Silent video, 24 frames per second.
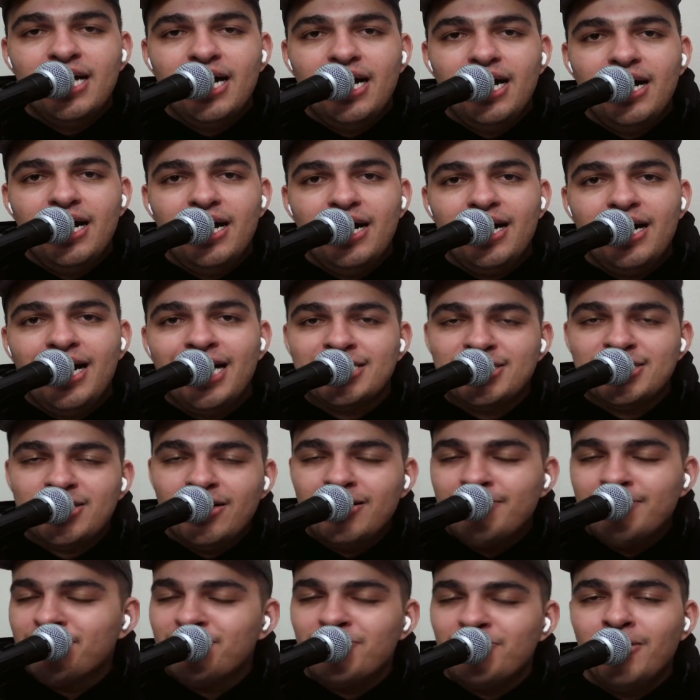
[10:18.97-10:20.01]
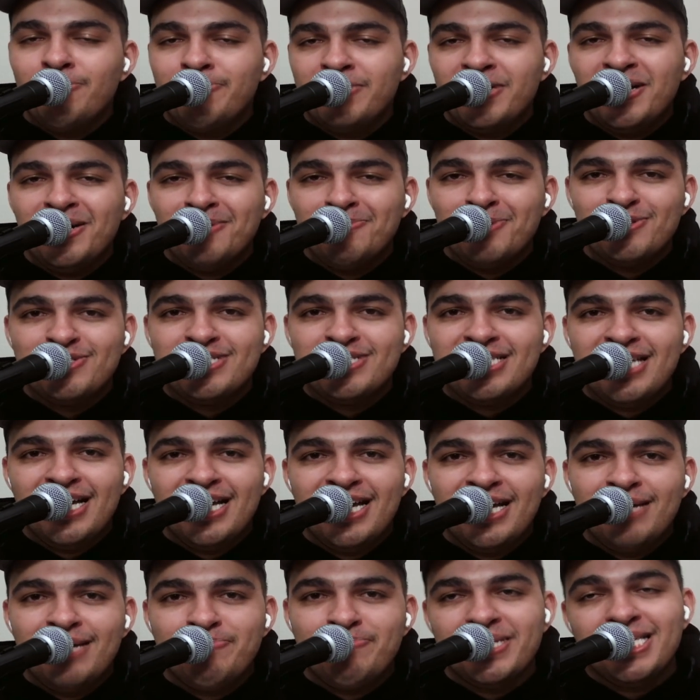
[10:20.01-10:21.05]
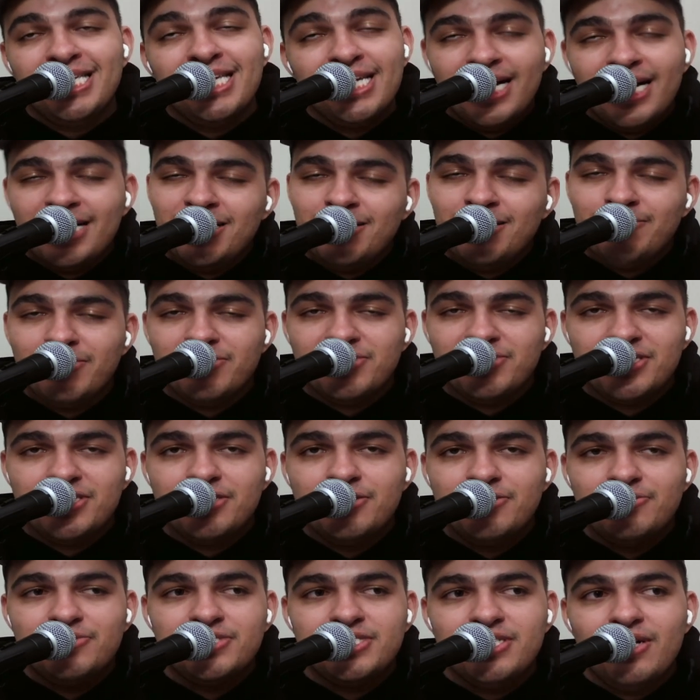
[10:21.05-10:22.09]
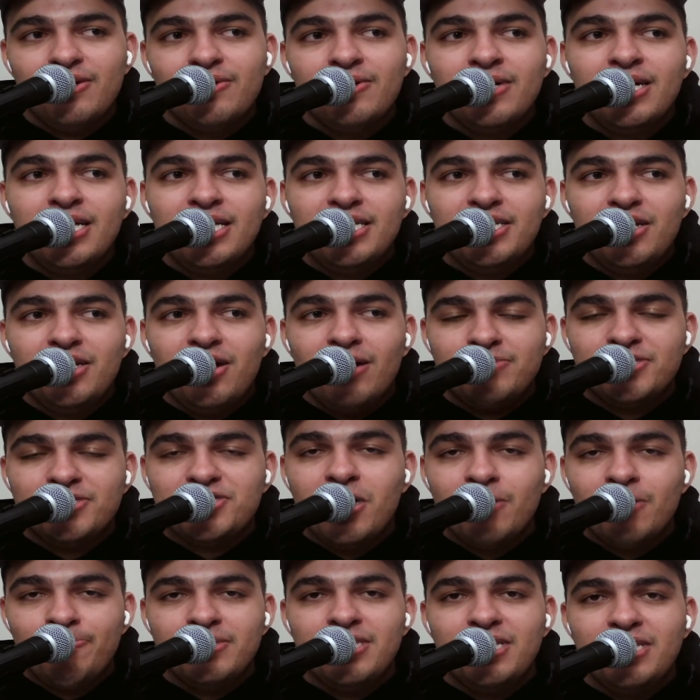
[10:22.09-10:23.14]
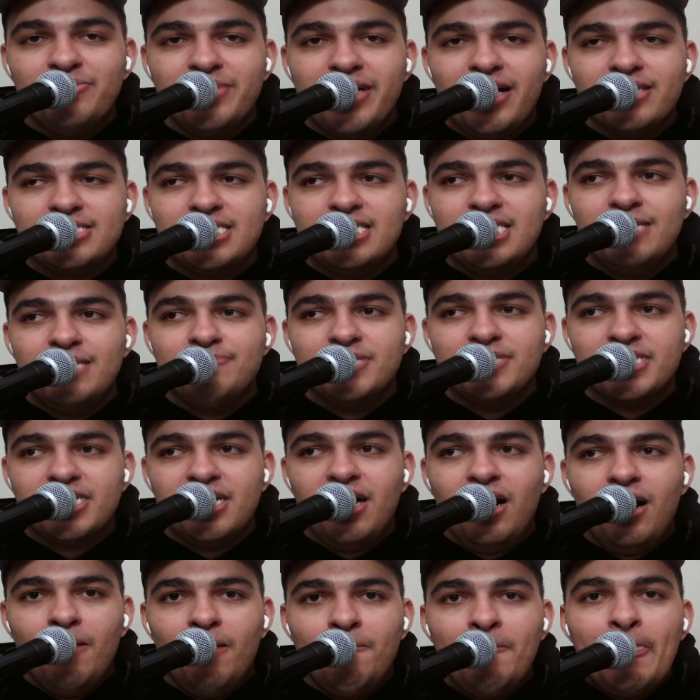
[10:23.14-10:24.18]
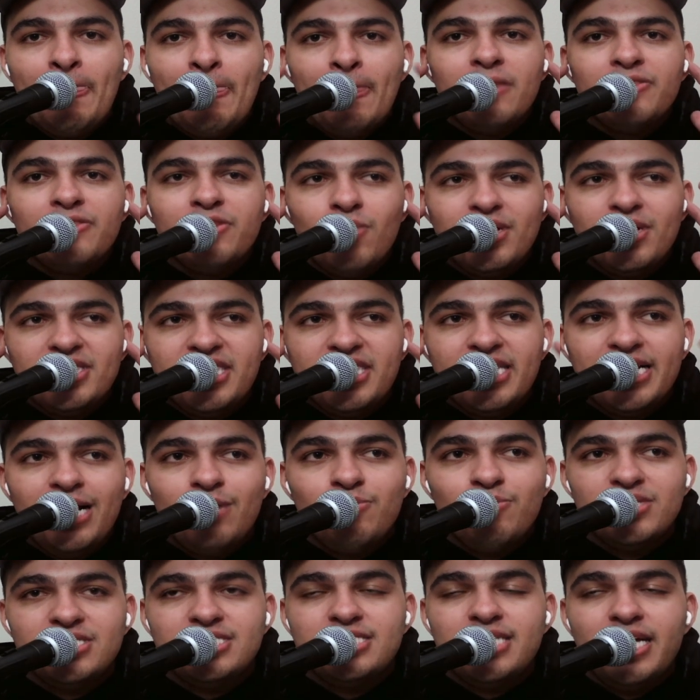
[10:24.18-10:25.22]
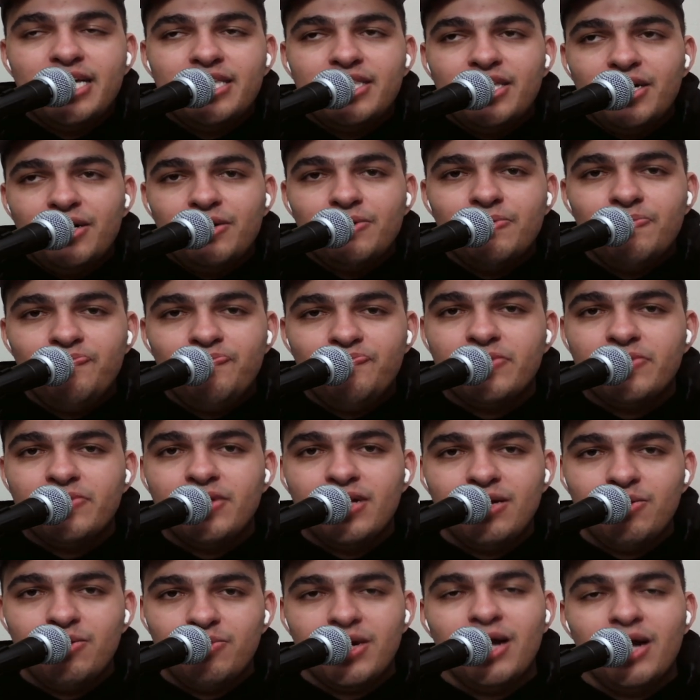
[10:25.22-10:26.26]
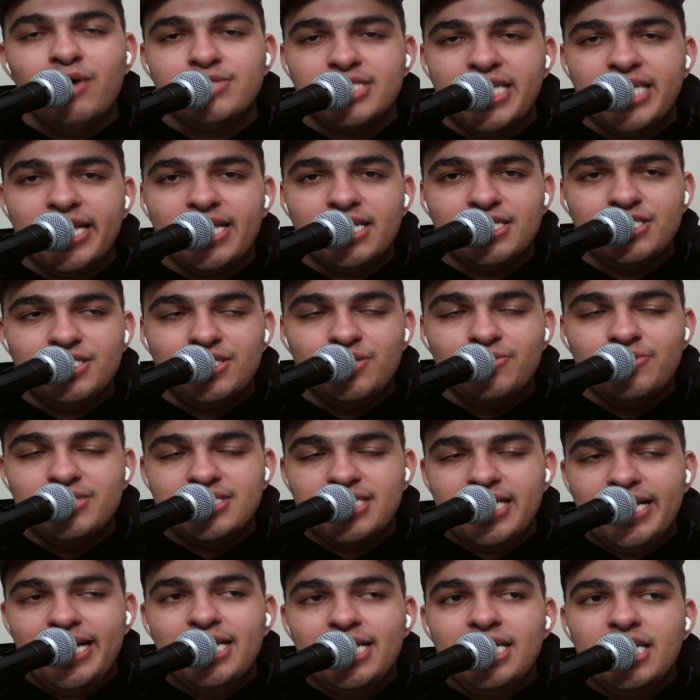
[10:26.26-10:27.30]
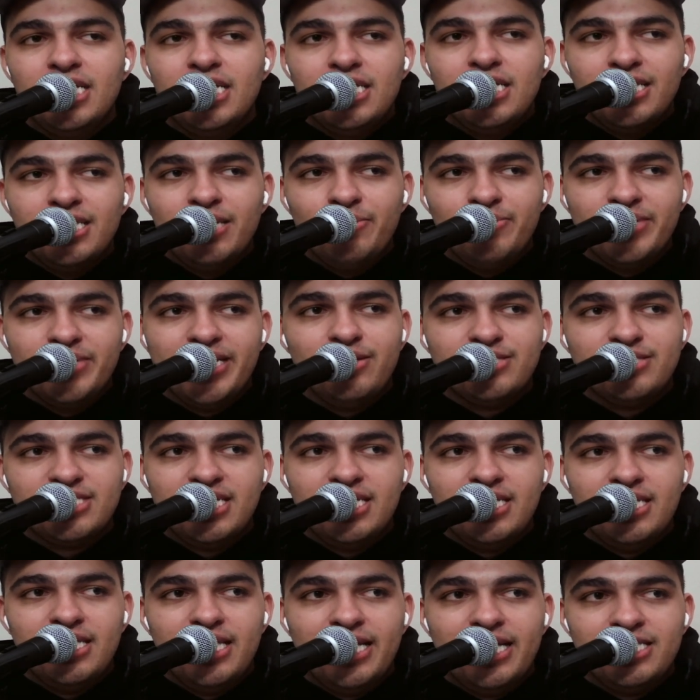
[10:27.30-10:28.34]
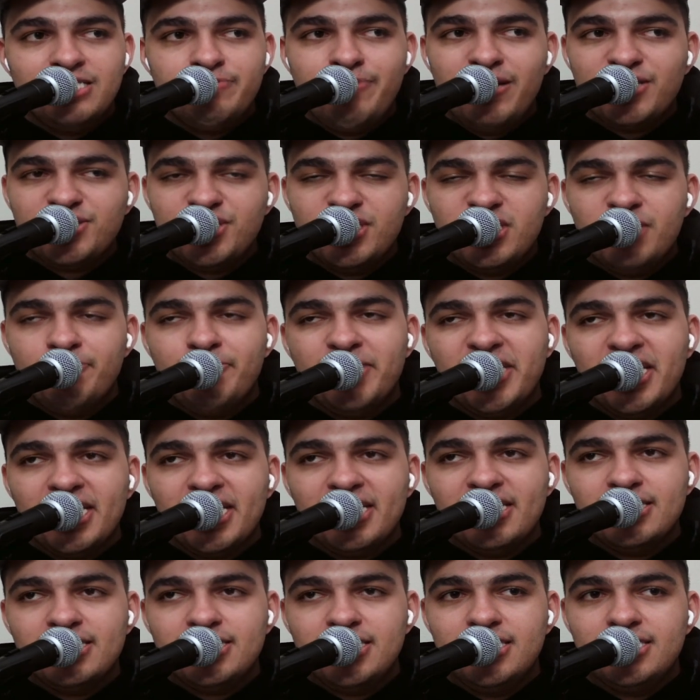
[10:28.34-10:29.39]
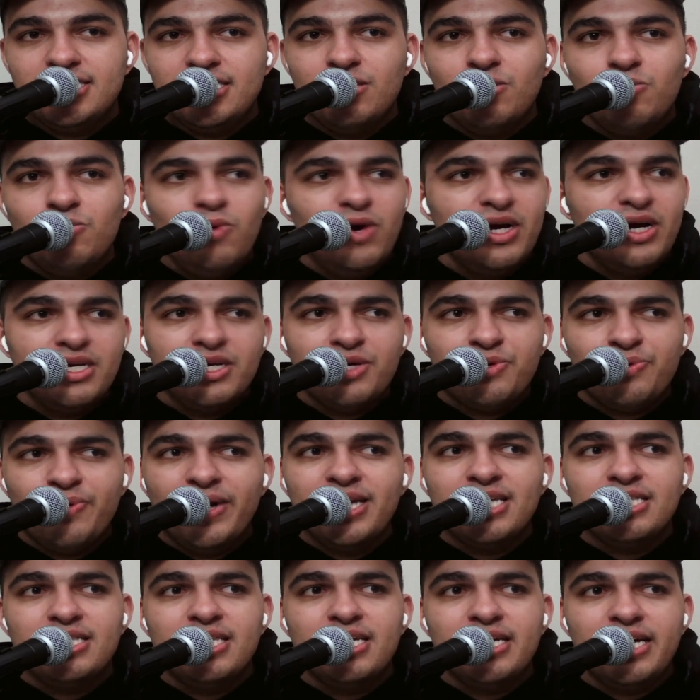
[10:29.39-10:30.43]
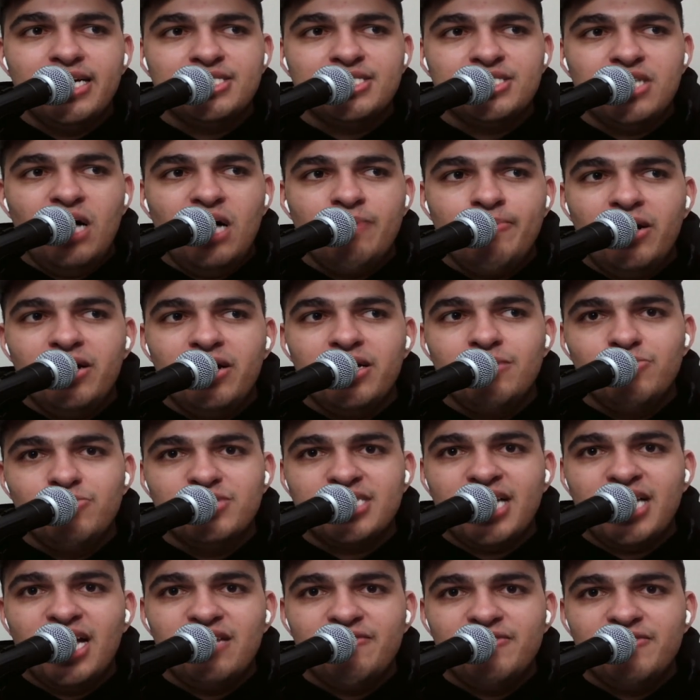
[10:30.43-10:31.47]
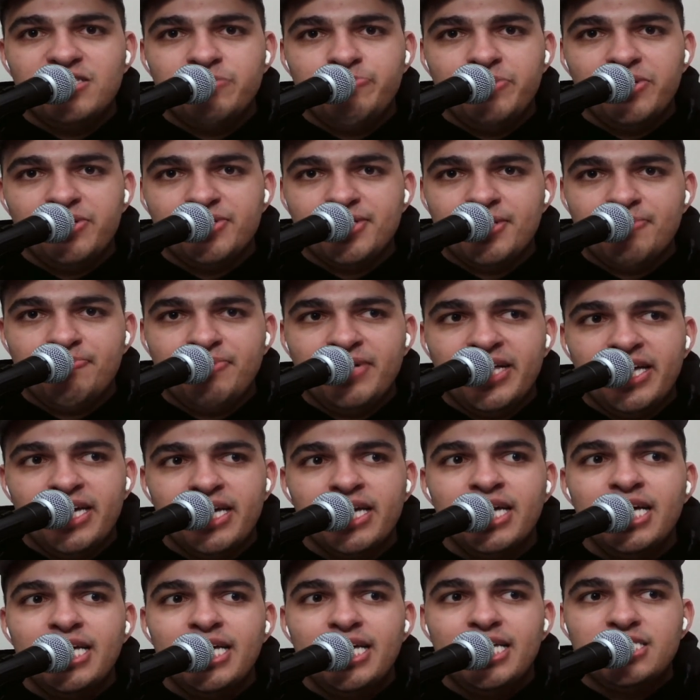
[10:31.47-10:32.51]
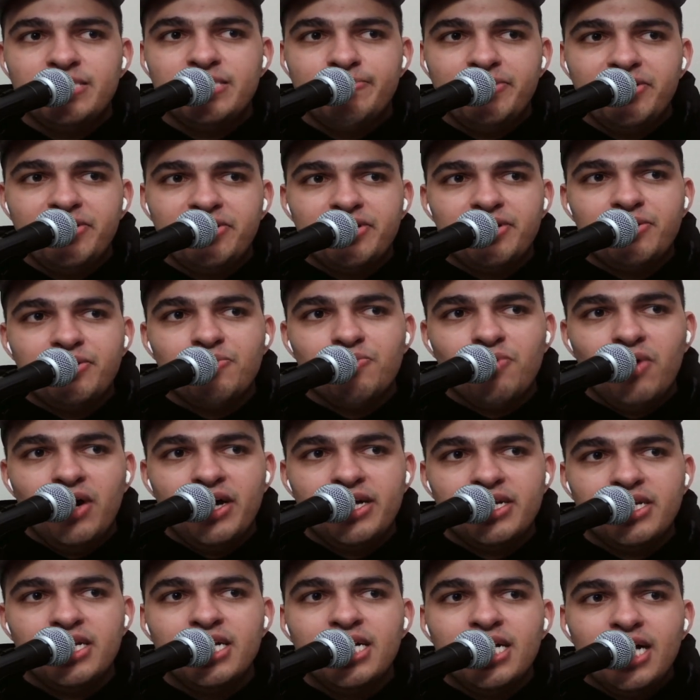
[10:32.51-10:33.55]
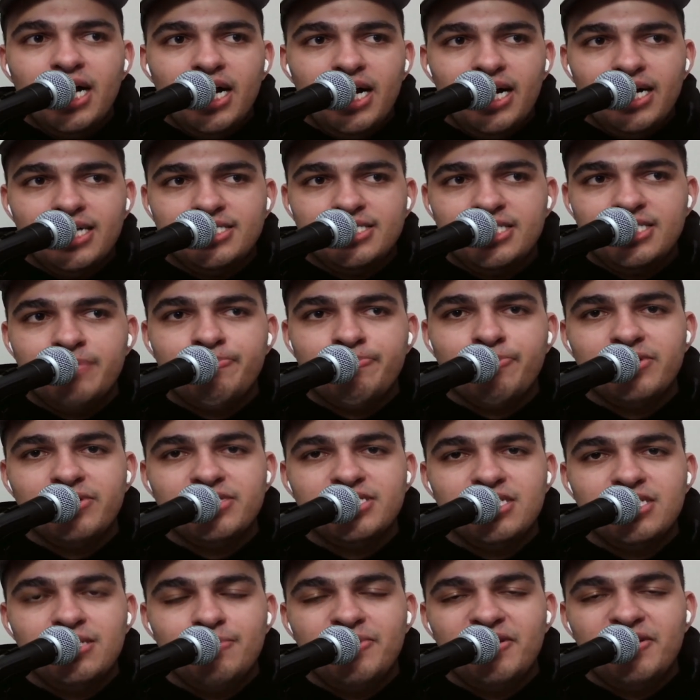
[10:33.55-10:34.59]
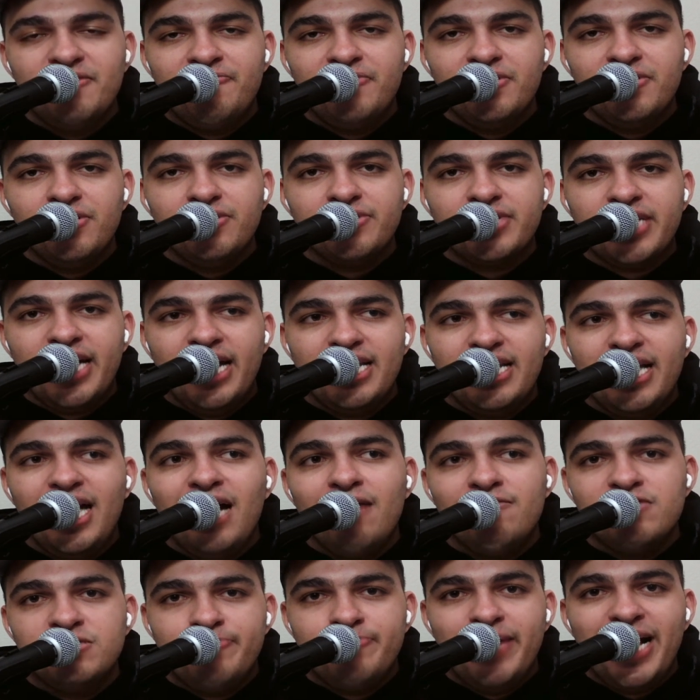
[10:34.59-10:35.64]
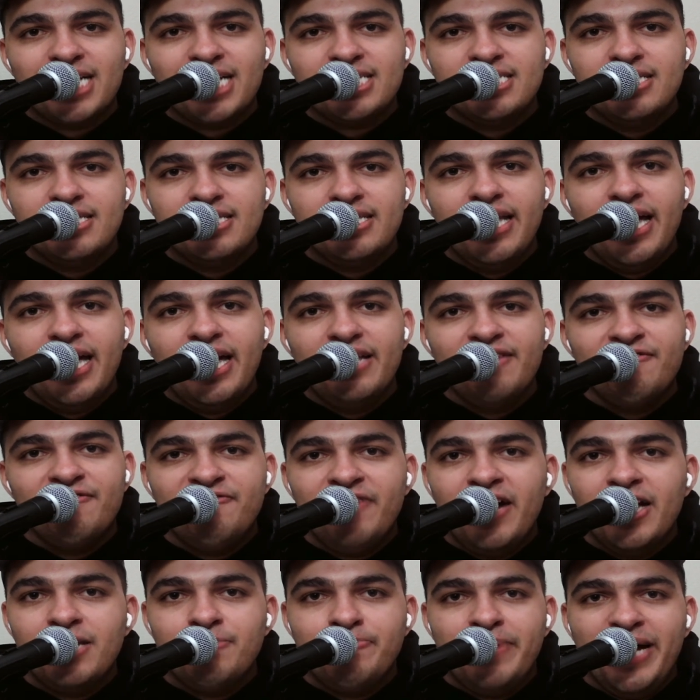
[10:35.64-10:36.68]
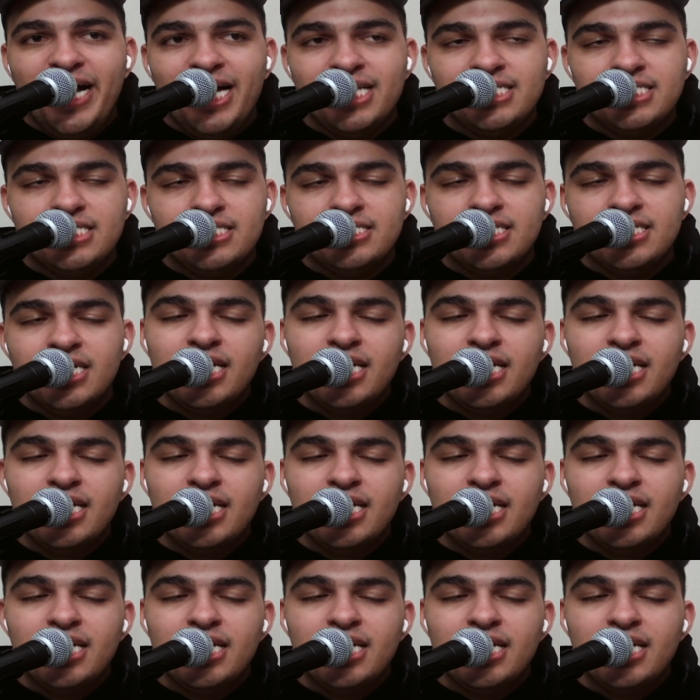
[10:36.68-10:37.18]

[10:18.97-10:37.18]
Uh, I saw him throw up an elbow today, but he got elbow too. So you know, I'm just hoping Lewandowski keeps it calm. The one thing I would say though, what I was getting to is that Lewandowski, especially at the beginning of the season, the one great thing I saw about him was kind of his build-up play, his ability to run uh, deeper into the midfield, kind of have his back to the net and find passes.